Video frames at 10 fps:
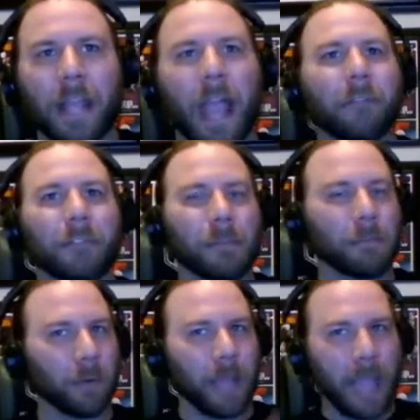half the
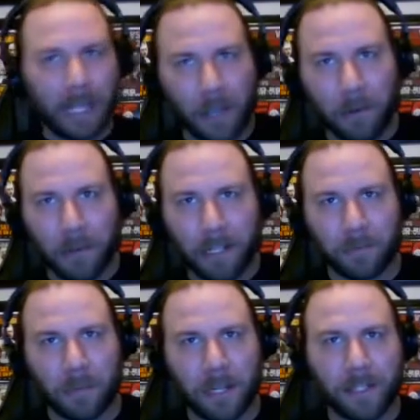people hate Cody because
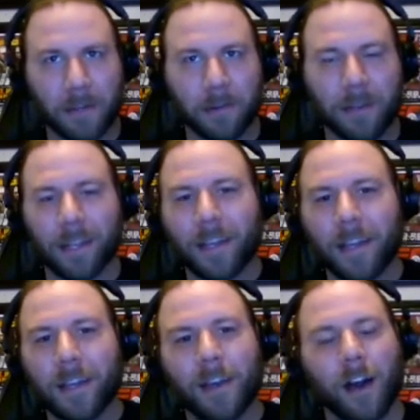of what he's doing.
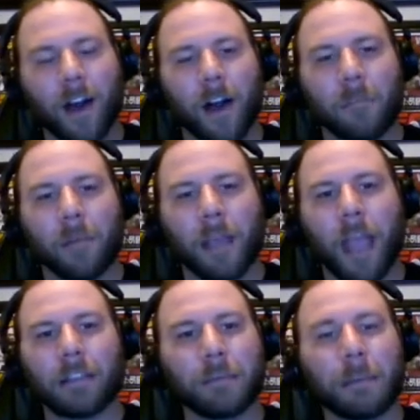
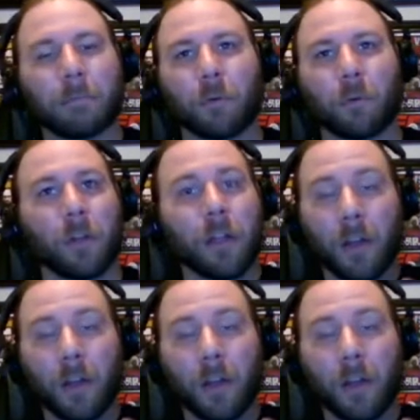Half the people